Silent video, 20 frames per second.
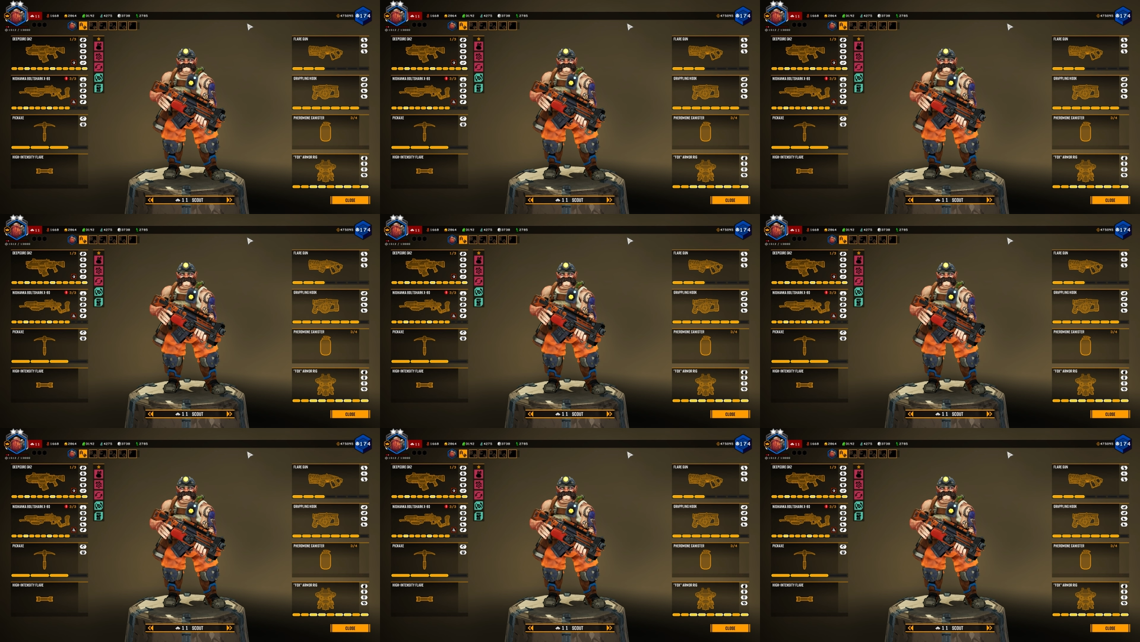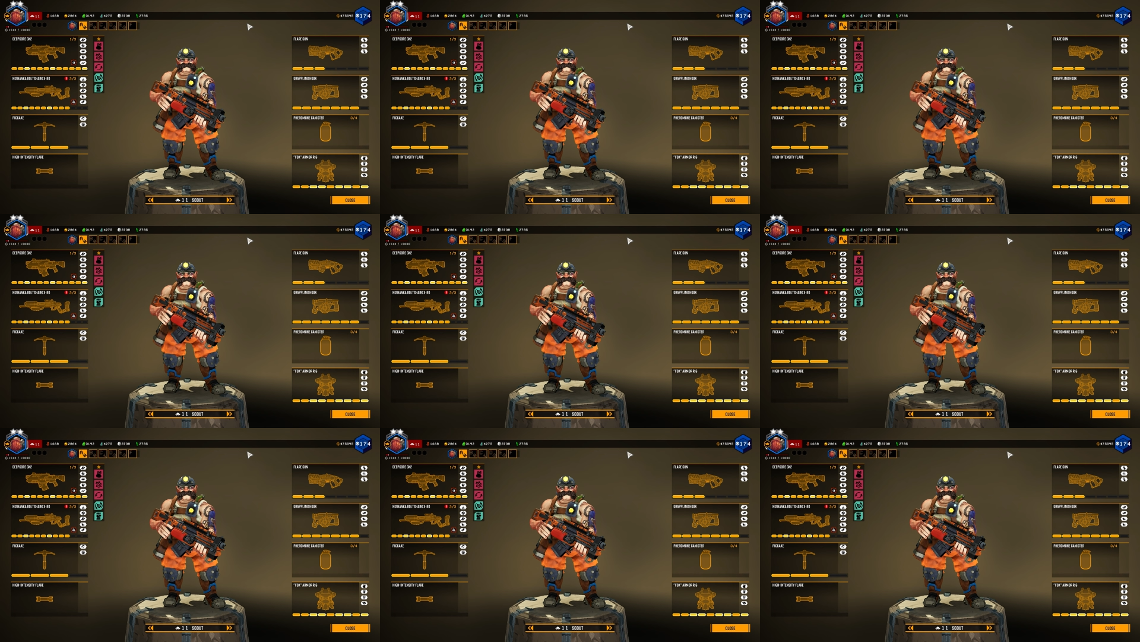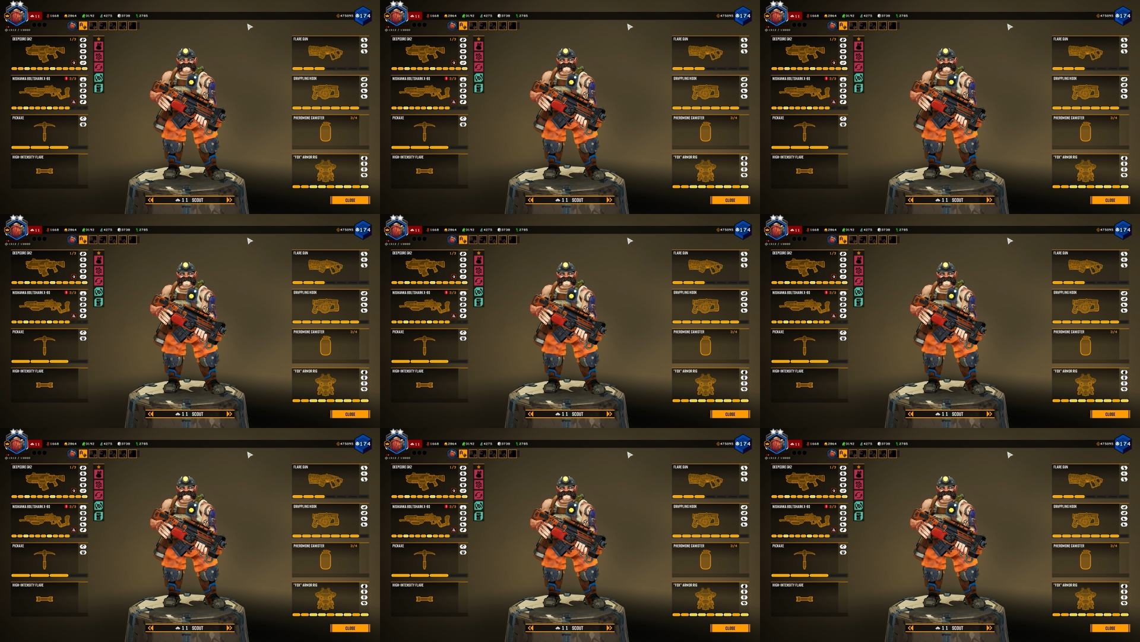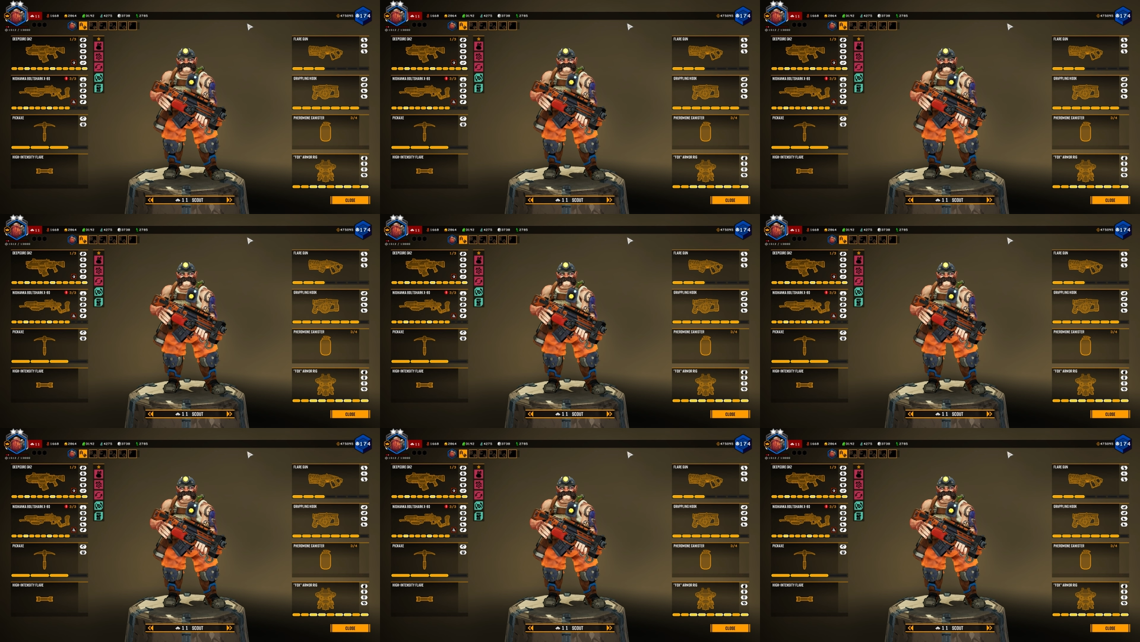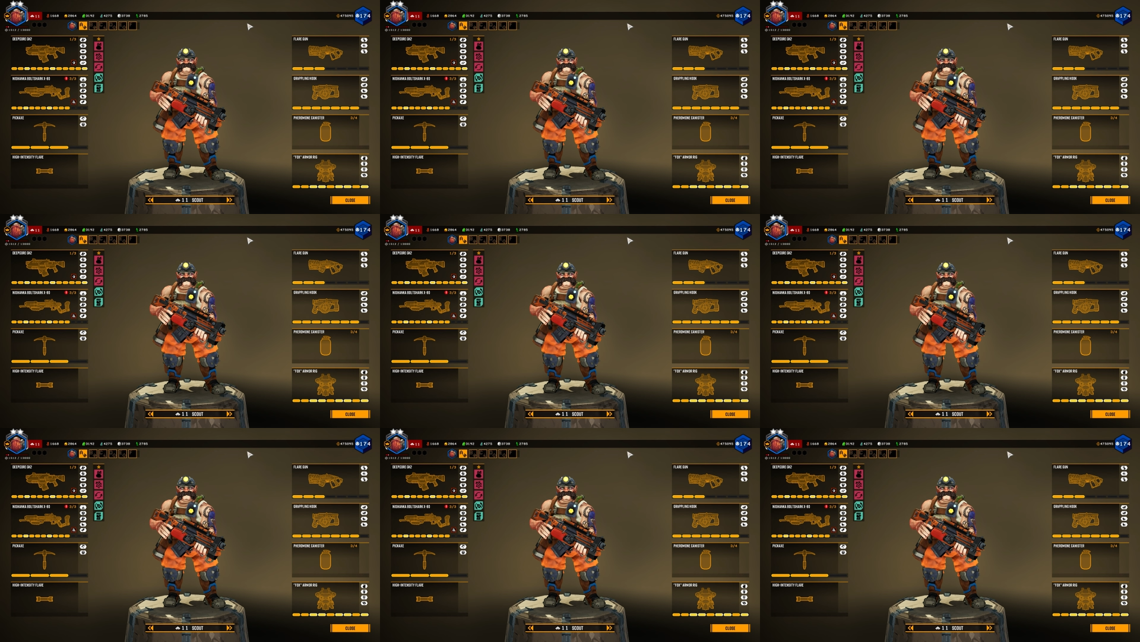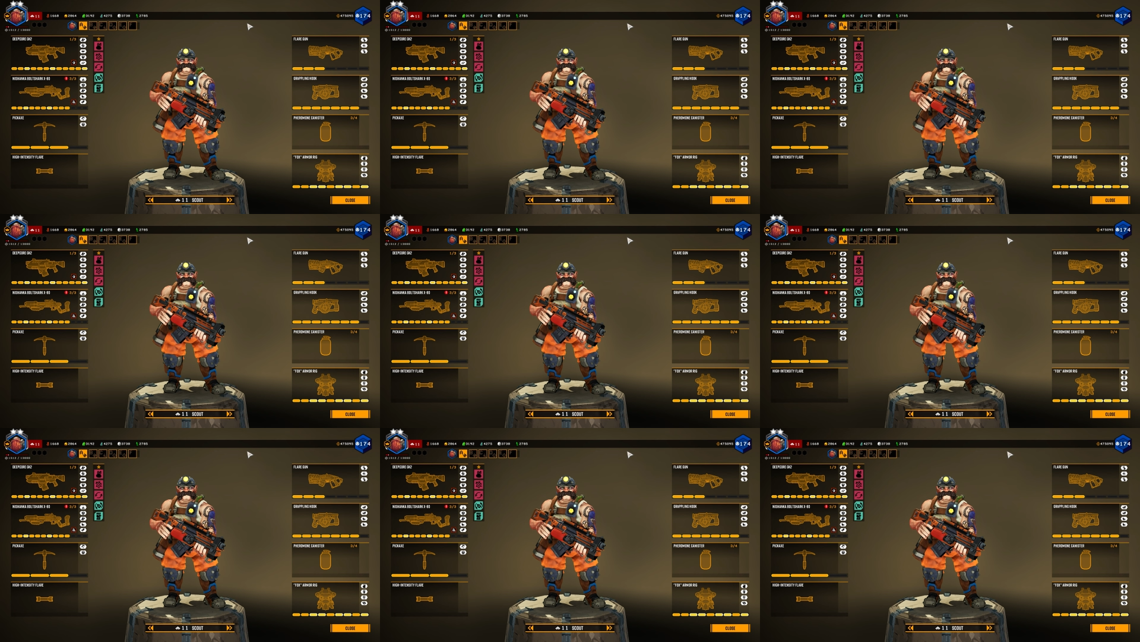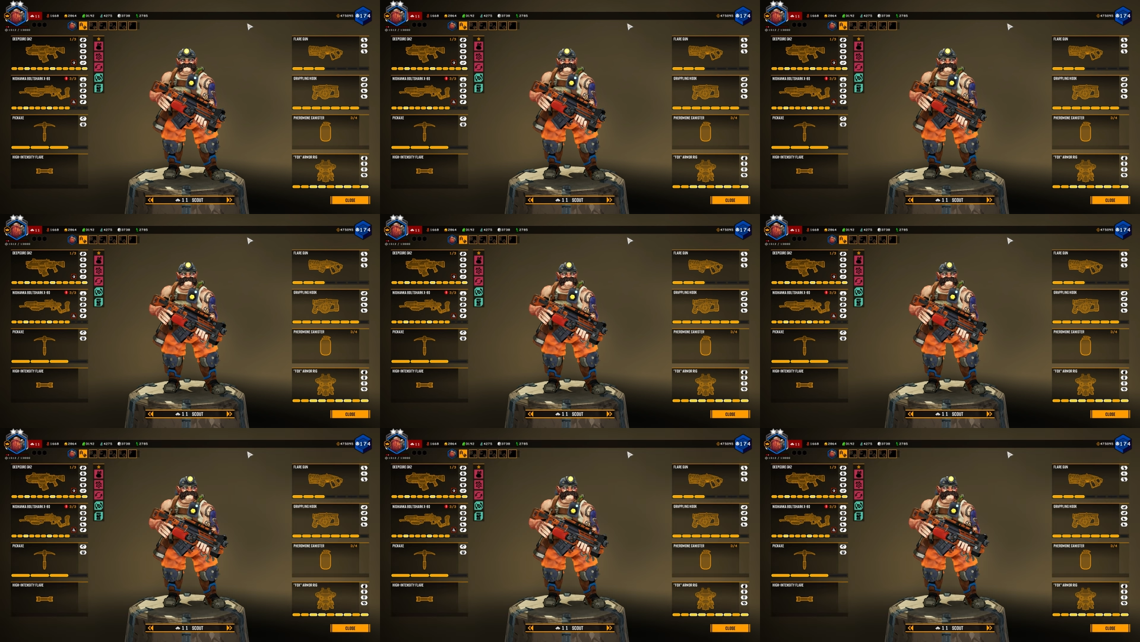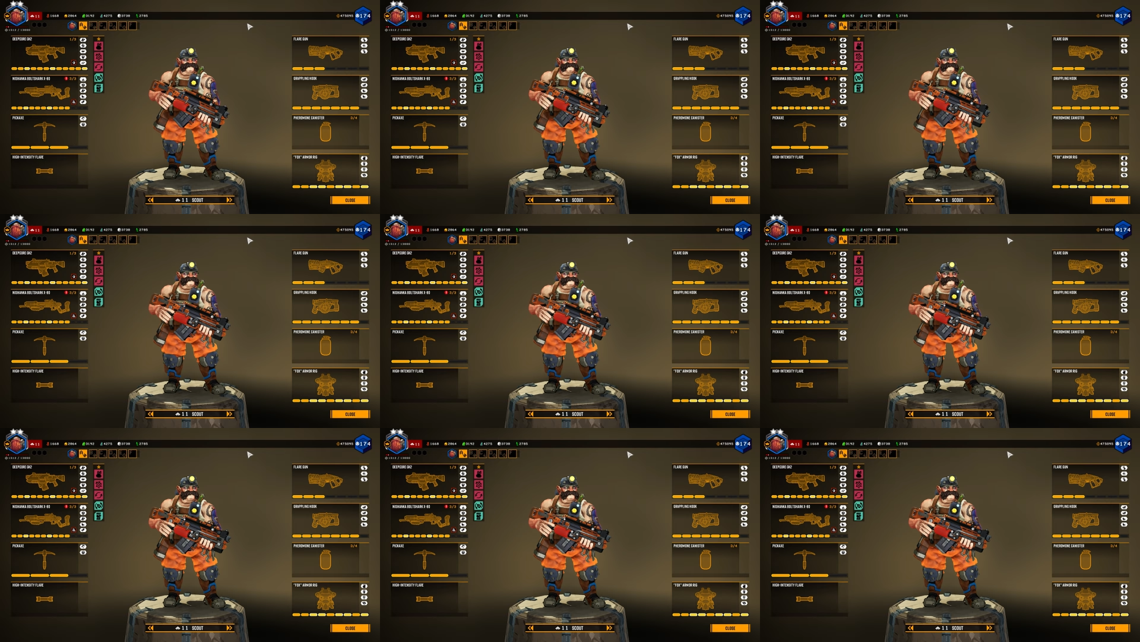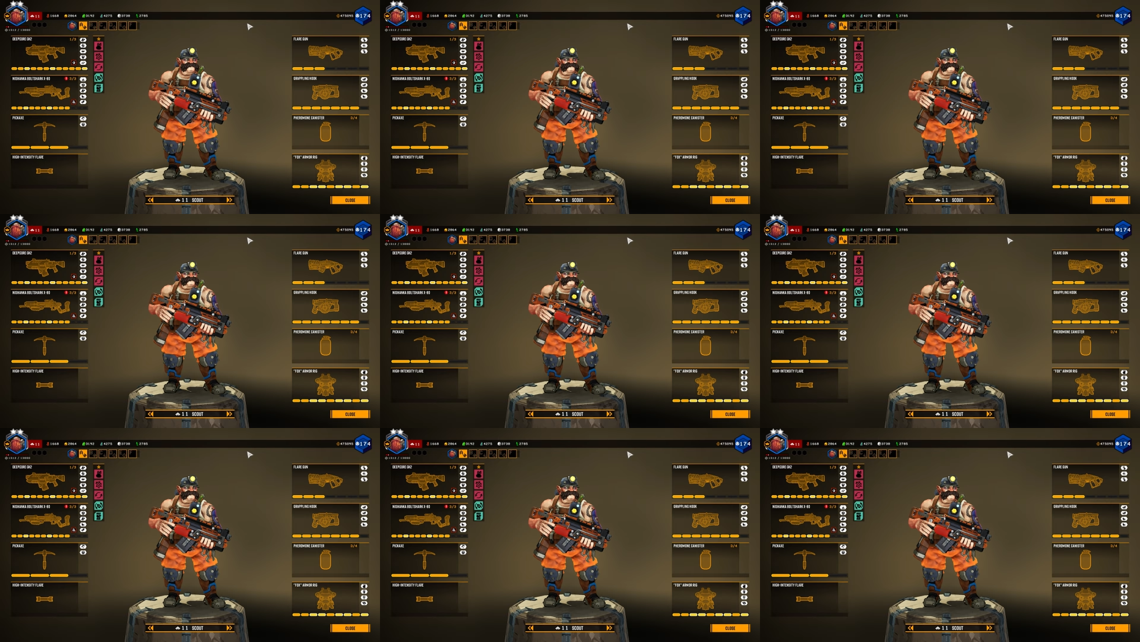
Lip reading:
[unreadable: no face in view]